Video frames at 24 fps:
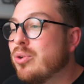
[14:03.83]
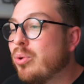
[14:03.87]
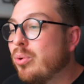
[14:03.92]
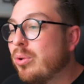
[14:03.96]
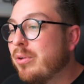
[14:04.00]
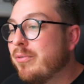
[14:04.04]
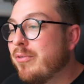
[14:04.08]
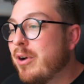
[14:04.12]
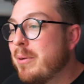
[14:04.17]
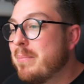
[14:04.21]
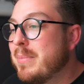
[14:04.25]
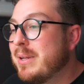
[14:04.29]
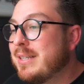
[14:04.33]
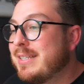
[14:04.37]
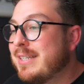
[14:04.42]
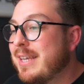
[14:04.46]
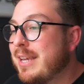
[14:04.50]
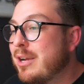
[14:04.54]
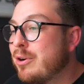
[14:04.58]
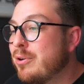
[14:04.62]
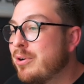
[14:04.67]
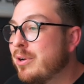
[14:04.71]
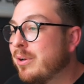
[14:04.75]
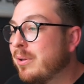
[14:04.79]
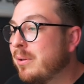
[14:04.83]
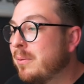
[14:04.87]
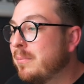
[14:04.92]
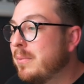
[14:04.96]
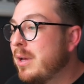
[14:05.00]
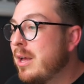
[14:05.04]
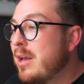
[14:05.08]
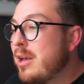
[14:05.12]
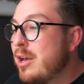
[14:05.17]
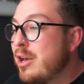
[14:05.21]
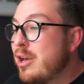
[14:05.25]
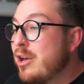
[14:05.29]
all of our material.
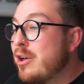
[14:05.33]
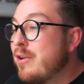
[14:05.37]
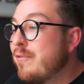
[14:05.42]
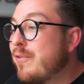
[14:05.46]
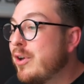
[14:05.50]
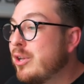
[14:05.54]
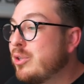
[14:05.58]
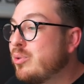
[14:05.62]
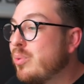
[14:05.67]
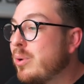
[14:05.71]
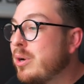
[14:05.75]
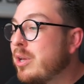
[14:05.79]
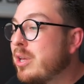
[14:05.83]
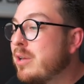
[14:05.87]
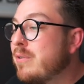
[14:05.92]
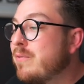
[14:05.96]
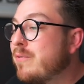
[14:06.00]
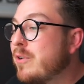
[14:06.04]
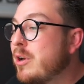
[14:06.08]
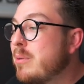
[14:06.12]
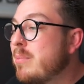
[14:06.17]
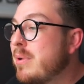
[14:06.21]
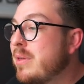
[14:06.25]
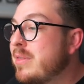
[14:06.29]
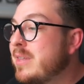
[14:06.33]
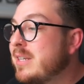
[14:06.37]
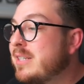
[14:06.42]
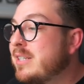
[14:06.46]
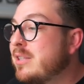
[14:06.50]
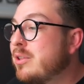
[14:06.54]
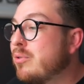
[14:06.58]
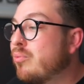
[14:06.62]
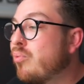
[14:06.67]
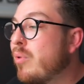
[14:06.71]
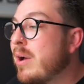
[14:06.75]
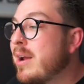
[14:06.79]
First, we want to confirm this is
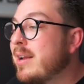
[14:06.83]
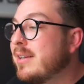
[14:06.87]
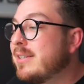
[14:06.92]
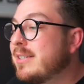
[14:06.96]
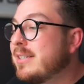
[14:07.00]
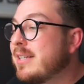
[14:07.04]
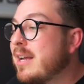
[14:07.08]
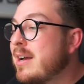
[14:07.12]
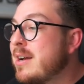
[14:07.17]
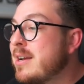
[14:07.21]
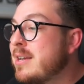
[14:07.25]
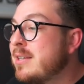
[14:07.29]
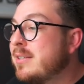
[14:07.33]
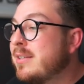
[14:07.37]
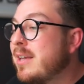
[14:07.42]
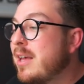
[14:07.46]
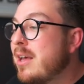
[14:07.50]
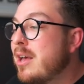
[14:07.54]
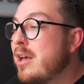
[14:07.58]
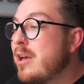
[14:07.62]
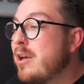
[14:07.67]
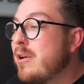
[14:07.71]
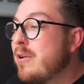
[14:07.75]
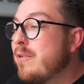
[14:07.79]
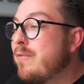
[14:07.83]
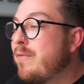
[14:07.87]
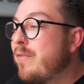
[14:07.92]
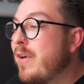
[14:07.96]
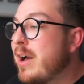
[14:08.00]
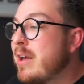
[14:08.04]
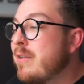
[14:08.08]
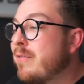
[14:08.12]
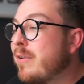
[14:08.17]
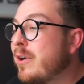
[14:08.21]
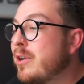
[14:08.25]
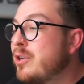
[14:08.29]
the right size,
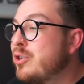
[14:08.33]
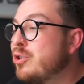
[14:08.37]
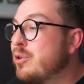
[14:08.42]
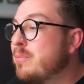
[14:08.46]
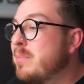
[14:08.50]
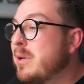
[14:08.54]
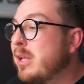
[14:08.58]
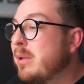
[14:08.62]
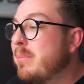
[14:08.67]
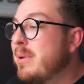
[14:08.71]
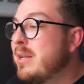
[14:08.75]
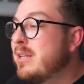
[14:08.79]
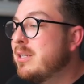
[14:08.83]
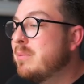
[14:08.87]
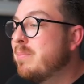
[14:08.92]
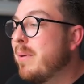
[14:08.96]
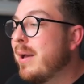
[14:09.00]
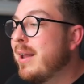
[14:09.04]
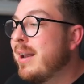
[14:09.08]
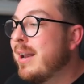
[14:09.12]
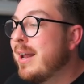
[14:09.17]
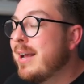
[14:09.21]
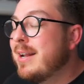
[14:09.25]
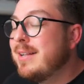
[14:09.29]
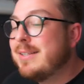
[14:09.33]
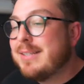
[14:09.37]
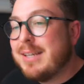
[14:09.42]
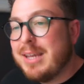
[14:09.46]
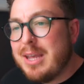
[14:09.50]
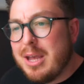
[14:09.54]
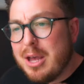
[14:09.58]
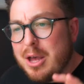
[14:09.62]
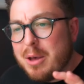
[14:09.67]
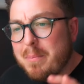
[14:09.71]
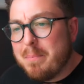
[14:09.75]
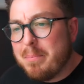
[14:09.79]
five hundred millimeters by
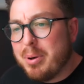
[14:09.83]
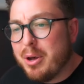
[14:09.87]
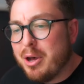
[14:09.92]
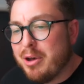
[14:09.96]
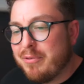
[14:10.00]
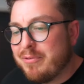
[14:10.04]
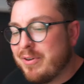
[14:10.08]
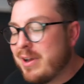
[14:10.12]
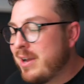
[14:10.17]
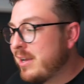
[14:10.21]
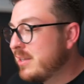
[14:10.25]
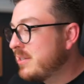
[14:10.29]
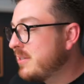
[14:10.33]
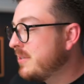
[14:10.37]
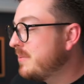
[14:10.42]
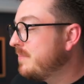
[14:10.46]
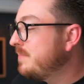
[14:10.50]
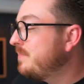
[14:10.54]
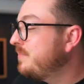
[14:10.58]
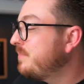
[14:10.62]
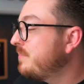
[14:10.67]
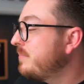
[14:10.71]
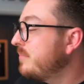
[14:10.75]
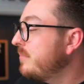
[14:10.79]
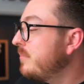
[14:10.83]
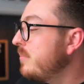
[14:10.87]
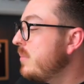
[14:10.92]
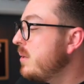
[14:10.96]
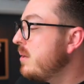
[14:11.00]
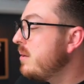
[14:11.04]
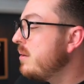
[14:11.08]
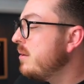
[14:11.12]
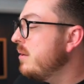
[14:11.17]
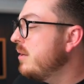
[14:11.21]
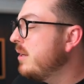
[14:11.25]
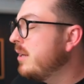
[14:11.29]
ninety, perfect.
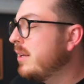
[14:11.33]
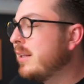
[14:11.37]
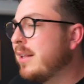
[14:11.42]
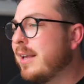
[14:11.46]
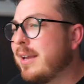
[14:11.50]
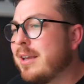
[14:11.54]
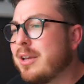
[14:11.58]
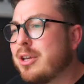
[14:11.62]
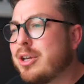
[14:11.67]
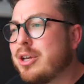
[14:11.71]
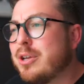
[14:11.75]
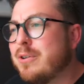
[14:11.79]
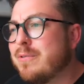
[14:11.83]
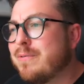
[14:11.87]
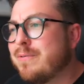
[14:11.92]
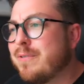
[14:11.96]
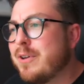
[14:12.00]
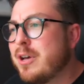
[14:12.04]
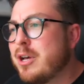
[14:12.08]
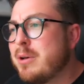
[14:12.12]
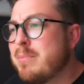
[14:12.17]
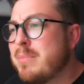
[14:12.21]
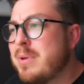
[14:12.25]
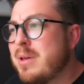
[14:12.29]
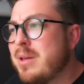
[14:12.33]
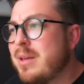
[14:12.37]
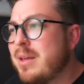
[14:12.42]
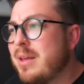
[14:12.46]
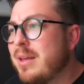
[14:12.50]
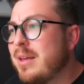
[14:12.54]
Click confirm,